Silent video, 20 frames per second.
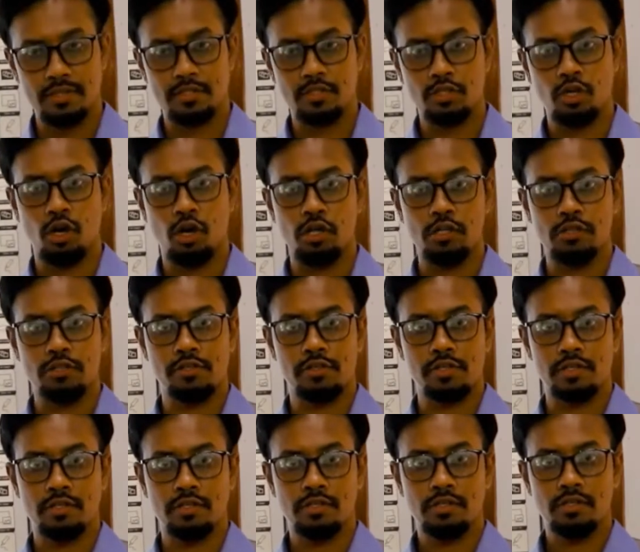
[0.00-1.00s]
is
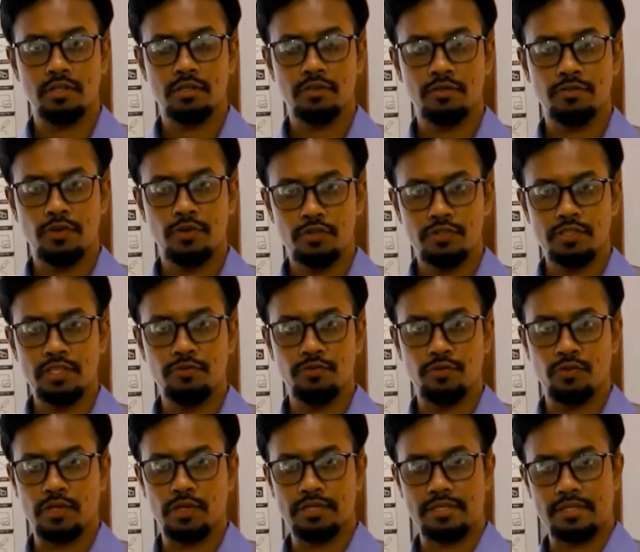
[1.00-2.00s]
called fossil
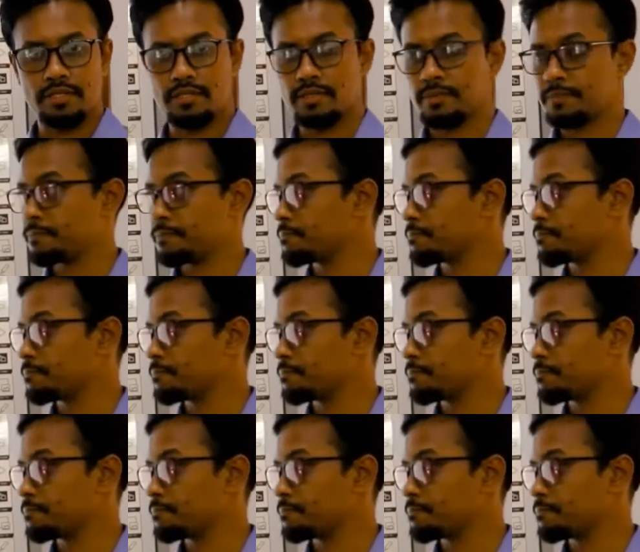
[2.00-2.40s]
fuels.